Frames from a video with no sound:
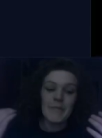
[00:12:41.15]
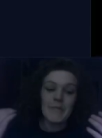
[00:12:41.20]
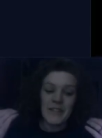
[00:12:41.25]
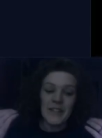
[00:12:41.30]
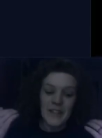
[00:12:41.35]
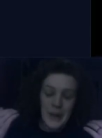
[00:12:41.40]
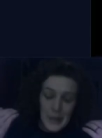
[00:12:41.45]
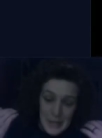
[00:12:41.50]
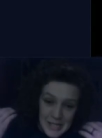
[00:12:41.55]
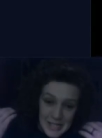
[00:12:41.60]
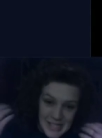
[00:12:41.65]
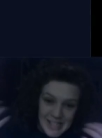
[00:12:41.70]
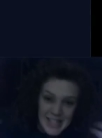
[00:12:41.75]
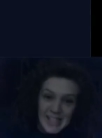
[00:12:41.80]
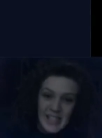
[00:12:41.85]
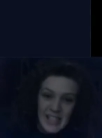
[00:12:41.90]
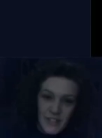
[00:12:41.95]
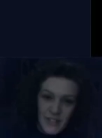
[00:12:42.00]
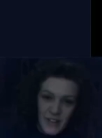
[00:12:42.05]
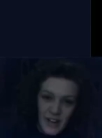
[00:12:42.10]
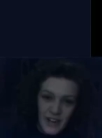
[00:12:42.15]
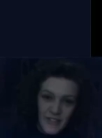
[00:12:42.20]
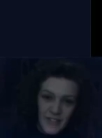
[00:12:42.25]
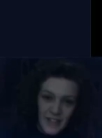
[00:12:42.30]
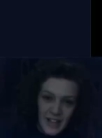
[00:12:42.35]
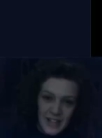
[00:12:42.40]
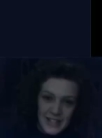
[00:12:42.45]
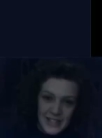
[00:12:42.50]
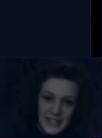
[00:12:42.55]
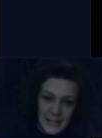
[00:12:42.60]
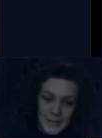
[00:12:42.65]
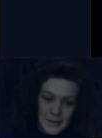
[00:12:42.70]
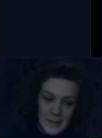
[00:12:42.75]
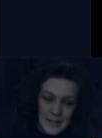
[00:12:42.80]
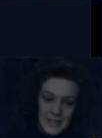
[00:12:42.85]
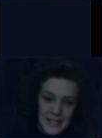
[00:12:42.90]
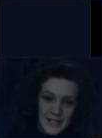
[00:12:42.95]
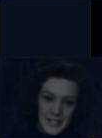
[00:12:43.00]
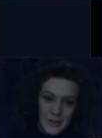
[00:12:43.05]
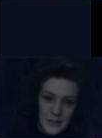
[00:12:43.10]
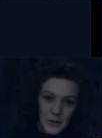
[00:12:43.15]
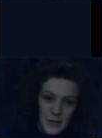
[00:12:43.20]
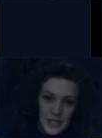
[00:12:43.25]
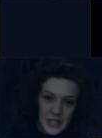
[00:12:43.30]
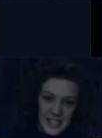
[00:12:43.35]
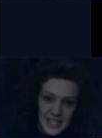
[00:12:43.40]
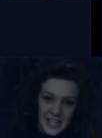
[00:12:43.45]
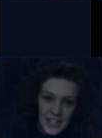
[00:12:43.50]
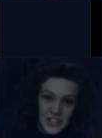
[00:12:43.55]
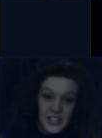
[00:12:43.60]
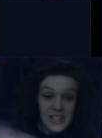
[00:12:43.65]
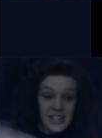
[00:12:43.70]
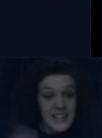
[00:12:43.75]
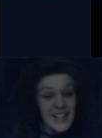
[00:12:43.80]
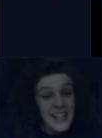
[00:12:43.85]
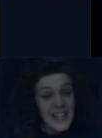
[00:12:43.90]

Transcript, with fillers: that there are 65,000 species of crustaceans.